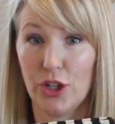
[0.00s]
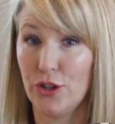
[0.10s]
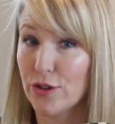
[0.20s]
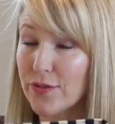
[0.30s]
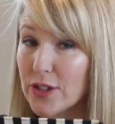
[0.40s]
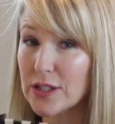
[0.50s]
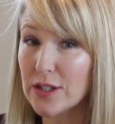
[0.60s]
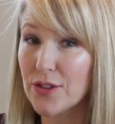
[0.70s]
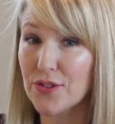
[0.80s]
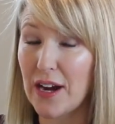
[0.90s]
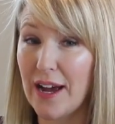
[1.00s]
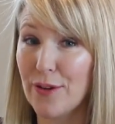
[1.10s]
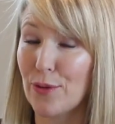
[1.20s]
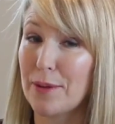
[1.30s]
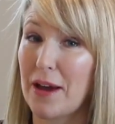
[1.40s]
Universal
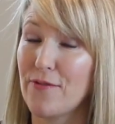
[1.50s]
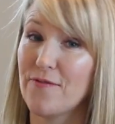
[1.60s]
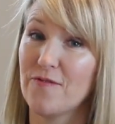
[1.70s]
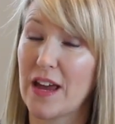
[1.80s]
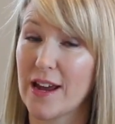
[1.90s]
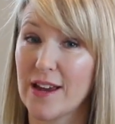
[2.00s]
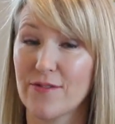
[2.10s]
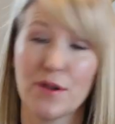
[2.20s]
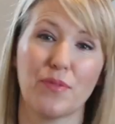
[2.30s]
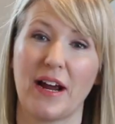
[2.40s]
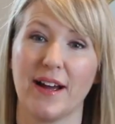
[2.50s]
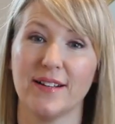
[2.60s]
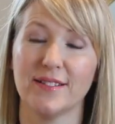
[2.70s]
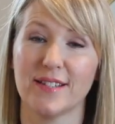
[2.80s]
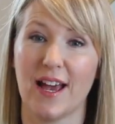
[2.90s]
Thread, one of my favorite
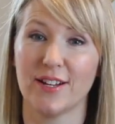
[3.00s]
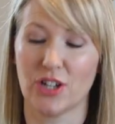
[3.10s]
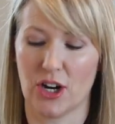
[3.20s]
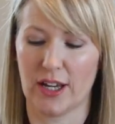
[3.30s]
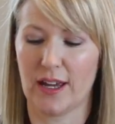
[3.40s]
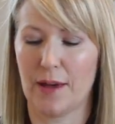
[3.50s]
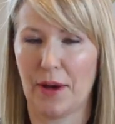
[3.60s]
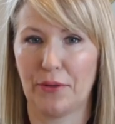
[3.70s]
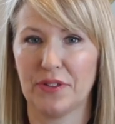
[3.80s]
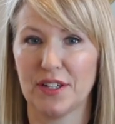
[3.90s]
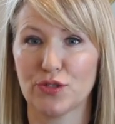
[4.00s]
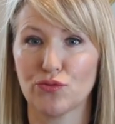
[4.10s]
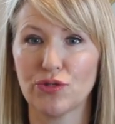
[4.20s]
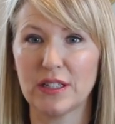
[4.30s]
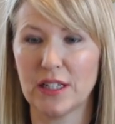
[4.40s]
brands at Target, came out with this
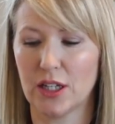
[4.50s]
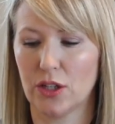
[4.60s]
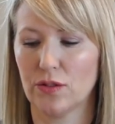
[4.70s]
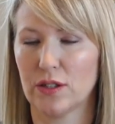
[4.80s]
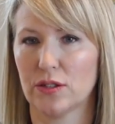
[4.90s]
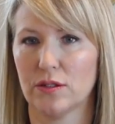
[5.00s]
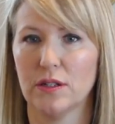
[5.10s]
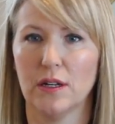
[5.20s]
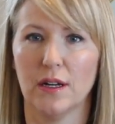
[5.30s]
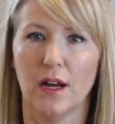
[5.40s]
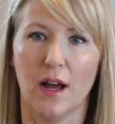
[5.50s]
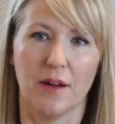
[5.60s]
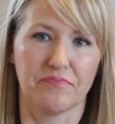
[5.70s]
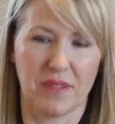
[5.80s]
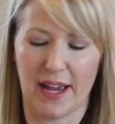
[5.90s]
really cute little
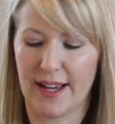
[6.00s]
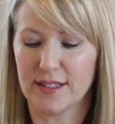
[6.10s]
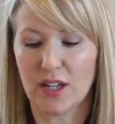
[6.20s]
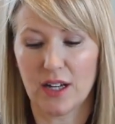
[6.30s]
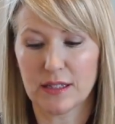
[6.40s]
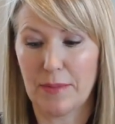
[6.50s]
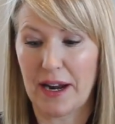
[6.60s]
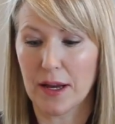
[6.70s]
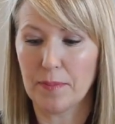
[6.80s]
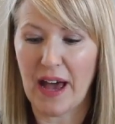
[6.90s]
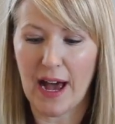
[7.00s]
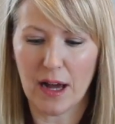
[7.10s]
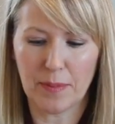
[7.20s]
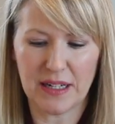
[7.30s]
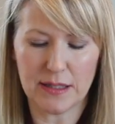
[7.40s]
I guess cosmetic
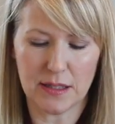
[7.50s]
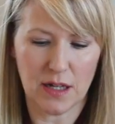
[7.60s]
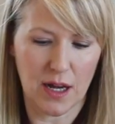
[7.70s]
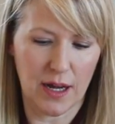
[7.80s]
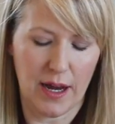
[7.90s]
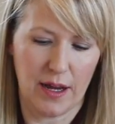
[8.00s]
bag, but it's not